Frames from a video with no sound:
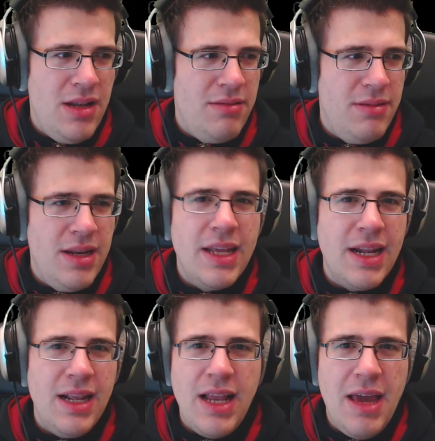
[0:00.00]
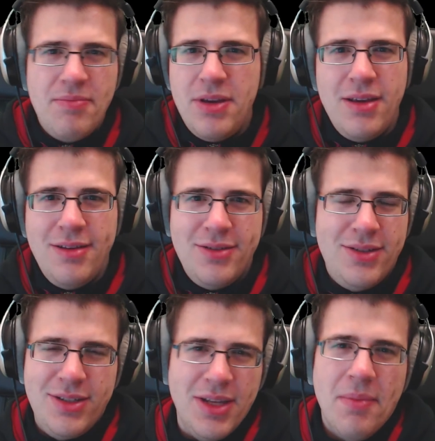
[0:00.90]
a little happy
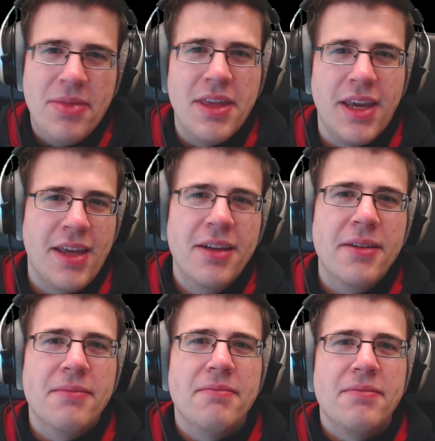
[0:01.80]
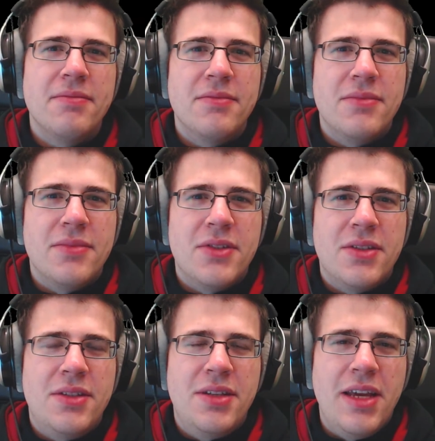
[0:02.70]
something.
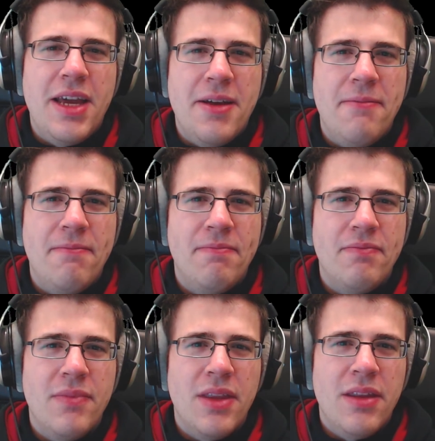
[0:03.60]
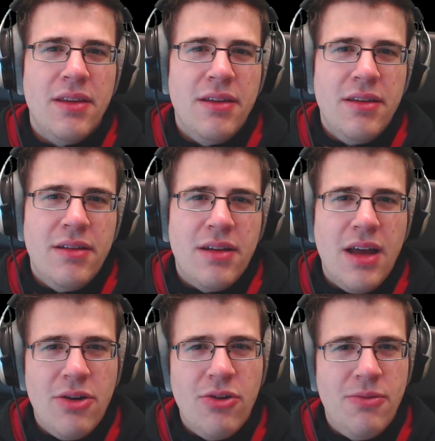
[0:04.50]
So yeah, I
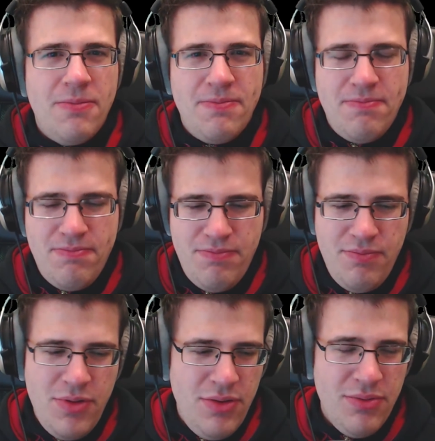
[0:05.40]
hope you